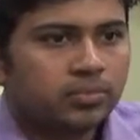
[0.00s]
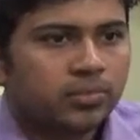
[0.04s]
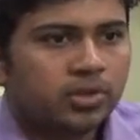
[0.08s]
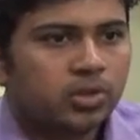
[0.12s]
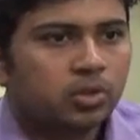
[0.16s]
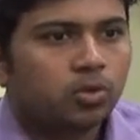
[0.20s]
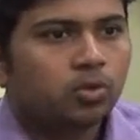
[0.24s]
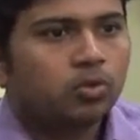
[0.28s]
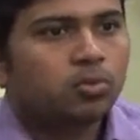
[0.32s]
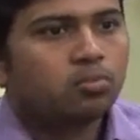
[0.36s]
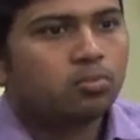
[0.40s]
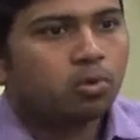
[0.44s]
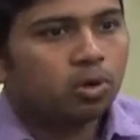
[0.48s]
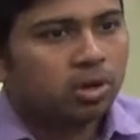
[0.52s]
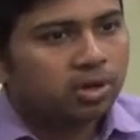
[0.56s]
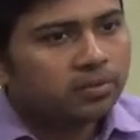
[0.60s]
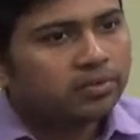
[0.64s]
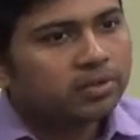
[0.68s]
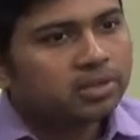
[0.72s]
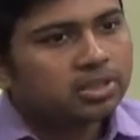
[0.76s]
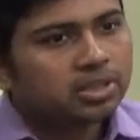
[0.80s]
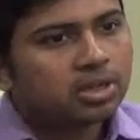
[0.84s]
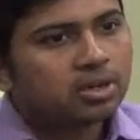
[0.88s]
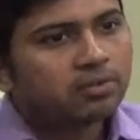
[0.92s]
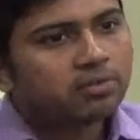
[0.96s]
So
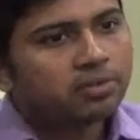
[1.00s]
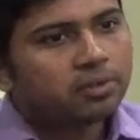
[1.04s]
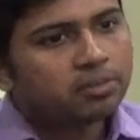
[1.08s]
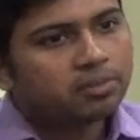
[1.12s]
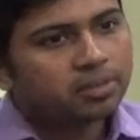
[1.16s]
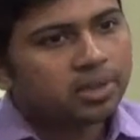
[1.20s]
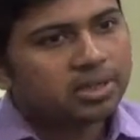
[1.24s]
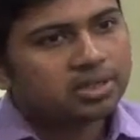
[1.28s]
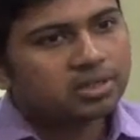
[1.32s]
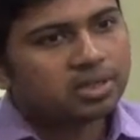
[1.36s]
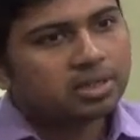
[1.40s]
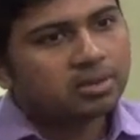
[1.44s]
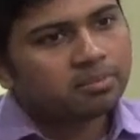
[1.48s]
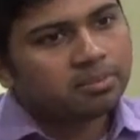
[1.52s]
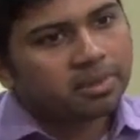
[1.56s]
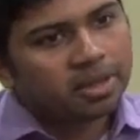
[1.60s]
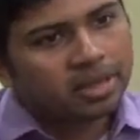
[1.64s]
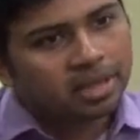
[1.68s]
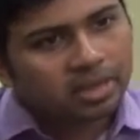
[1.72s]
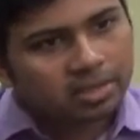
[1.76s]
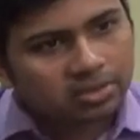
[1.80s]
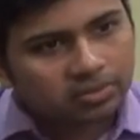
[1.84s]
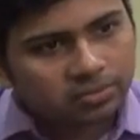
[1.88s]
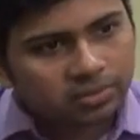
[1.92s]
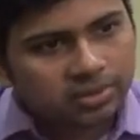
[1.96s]
motivation of a person
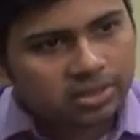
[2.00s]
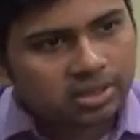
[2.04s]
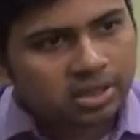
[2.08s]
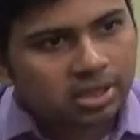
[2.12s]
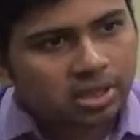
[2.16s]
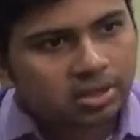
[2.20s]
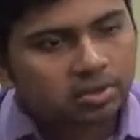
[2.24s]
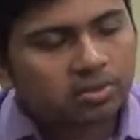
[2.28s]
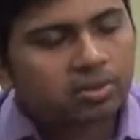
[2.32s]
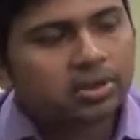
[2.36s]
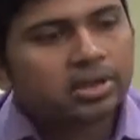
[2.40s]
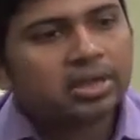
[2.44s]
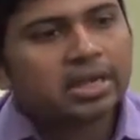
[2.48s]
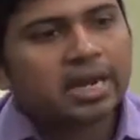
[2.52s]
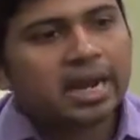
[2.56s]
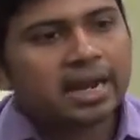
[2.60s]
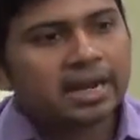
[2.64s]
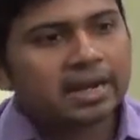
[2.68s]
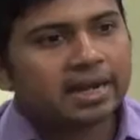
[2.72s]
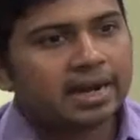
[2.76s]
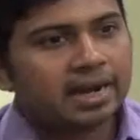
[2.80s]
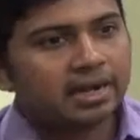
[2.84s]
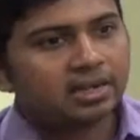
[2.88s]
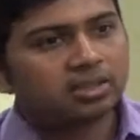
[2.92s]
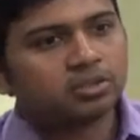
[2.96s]
begins with security
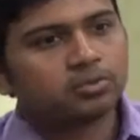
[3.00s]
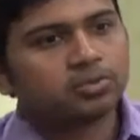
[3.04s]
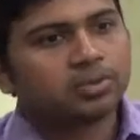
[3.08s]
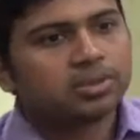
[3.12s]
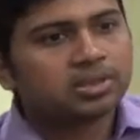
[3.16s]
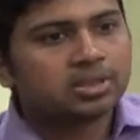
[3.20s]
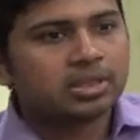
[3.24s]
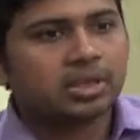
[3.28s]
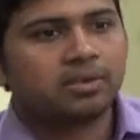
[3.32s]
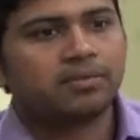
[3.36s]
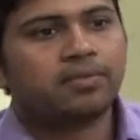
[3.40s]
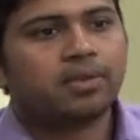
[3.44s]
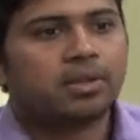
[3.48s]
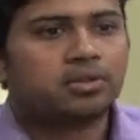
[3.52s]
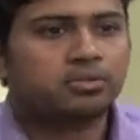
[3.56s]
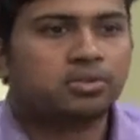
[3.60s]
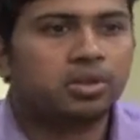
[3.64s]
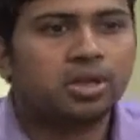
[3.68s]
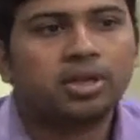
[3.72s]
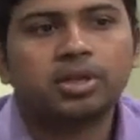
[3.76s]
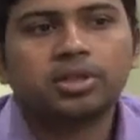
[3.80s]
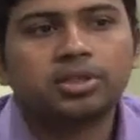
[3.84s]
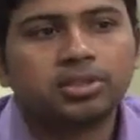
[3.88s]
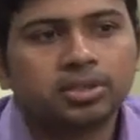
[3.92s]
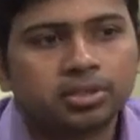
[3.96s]
and ends with
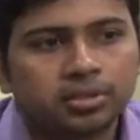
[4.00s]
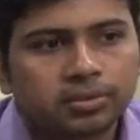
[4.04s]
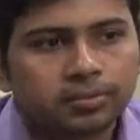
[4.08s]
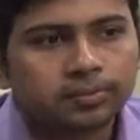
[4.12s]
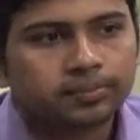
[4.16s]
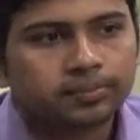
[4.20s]
self-actualization.